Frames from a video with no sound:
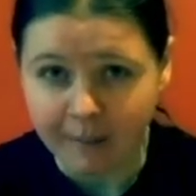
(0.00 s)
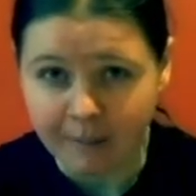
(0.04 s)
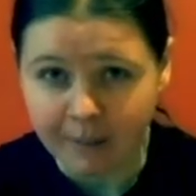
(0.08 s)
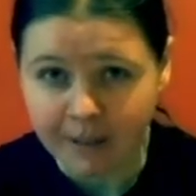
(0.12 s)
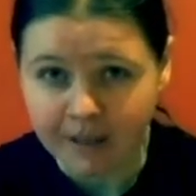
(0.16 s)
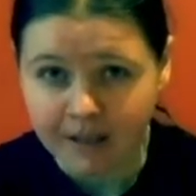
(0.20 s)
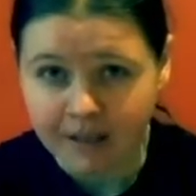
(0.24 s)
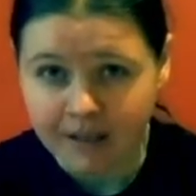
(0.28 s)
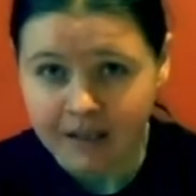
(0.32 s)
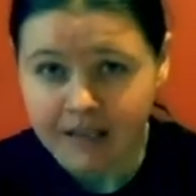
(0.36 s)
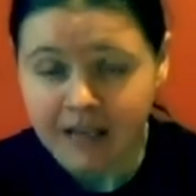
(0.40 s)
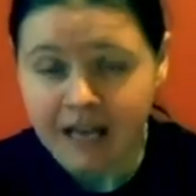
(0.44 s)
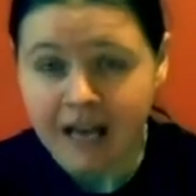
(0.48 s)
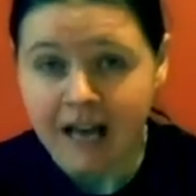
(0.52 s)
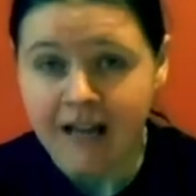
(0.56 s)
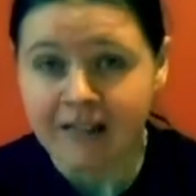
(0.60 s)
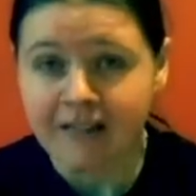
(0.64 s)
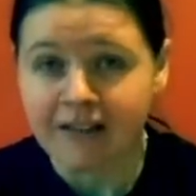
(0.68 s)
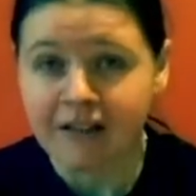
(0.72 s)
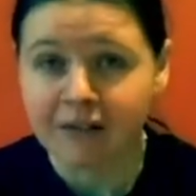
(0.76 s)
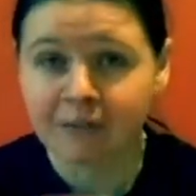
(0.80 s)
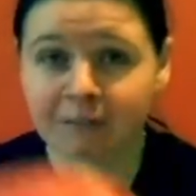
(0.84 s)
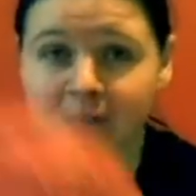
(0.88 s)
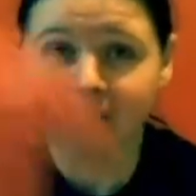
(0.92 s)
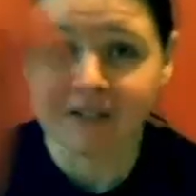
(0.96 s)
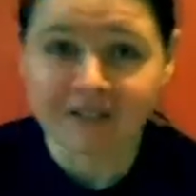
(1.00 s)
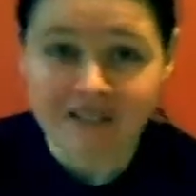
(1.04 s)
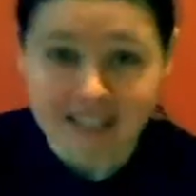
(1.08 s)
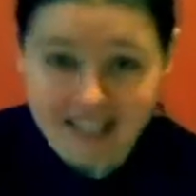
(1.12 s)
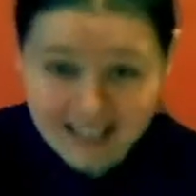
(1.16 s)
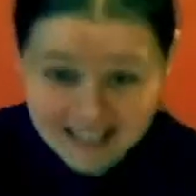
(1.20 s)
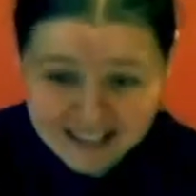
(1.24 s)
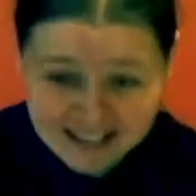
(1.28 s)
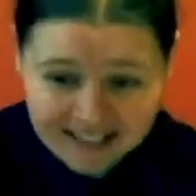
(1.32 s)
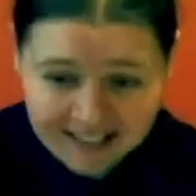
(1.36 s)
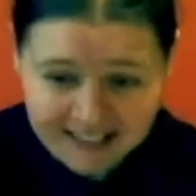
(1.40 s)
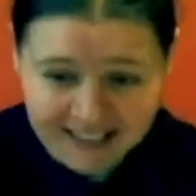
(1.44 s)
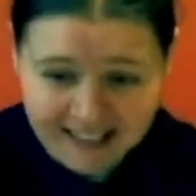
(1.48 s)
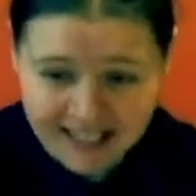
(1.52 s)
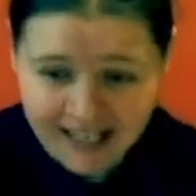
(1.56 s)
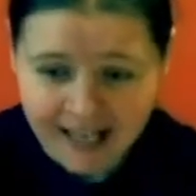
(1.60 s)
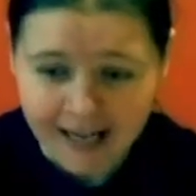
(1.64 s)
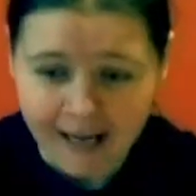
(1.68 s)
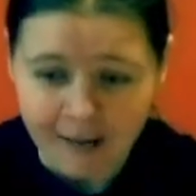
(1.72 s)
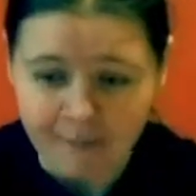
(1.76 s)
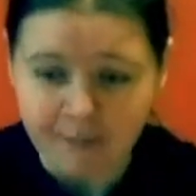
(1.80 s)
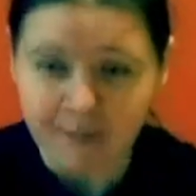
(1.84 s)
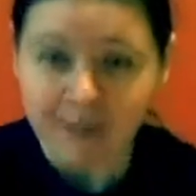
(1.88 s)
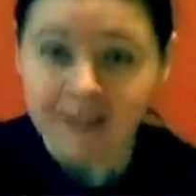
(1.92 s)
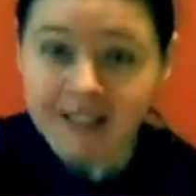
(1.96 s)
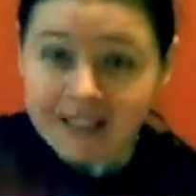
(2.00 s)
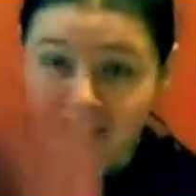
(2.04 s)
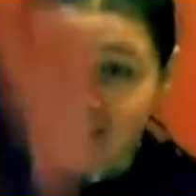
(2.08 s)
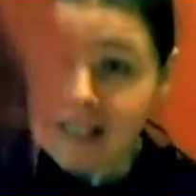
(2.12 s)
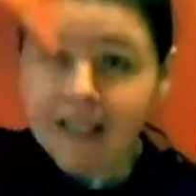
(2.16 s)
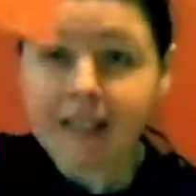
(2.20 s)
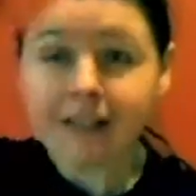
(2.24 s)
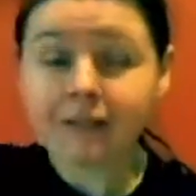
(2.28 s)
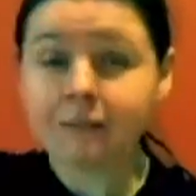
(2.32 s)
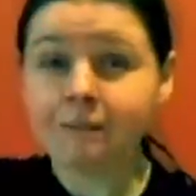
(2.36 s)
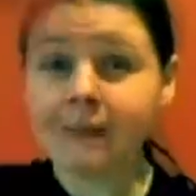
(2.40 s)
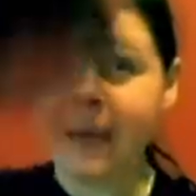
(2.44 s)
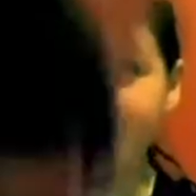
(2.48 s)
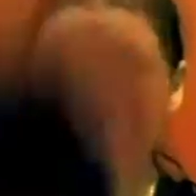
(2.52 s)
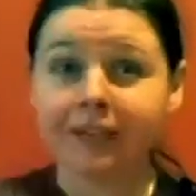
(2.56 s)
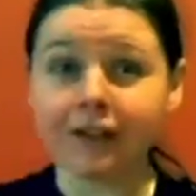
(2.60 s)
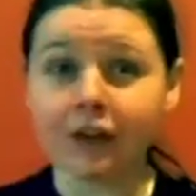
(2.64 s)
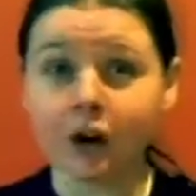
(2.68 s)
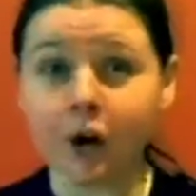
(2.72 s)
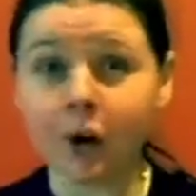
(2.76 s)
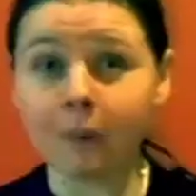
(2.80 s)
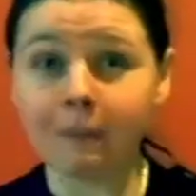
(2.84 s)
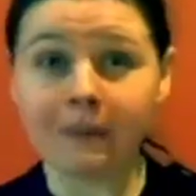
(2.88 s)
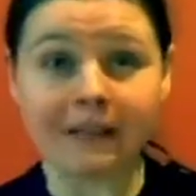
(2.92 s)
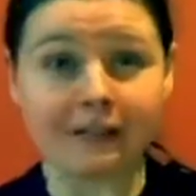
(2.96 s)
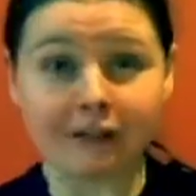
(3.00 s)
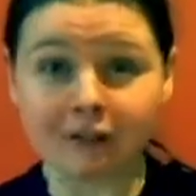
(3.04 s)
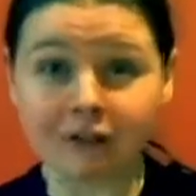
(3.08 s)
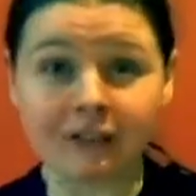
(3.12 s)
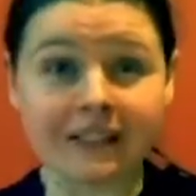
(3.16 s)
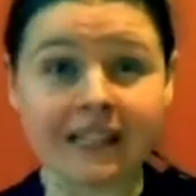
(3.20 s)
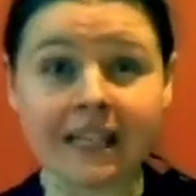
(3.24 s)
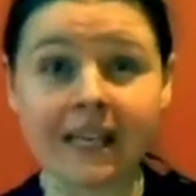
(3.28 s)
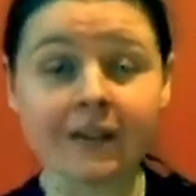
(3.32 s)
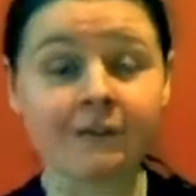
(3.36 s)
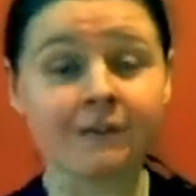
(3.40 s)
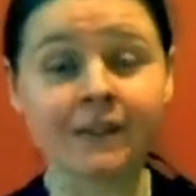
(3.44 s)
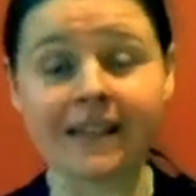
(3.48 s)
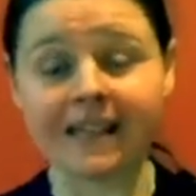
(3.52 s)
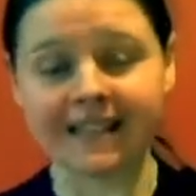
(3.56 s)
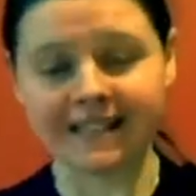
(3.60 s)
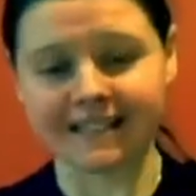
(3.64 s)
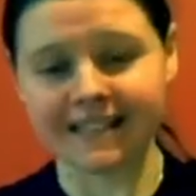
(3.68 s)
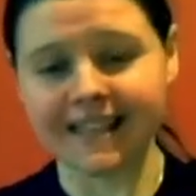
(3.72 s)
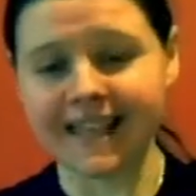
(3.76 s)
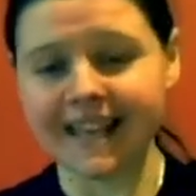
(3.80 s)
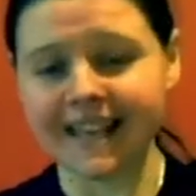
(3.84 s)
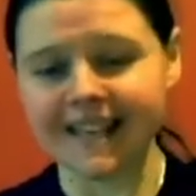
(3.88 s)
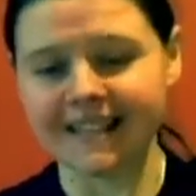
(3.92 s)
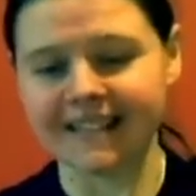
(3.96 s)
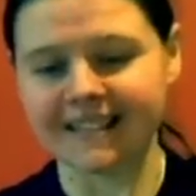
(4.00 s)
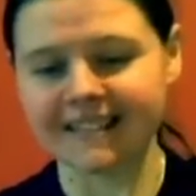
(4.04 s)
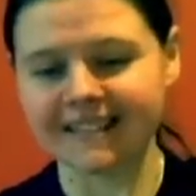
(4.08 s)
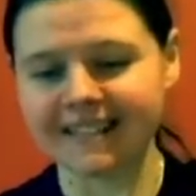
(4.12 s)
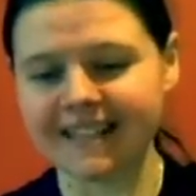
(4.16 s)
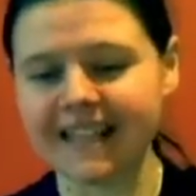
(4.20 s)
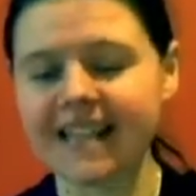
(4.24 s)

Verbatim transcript: and this particular cap is made up. It doesn't even exist.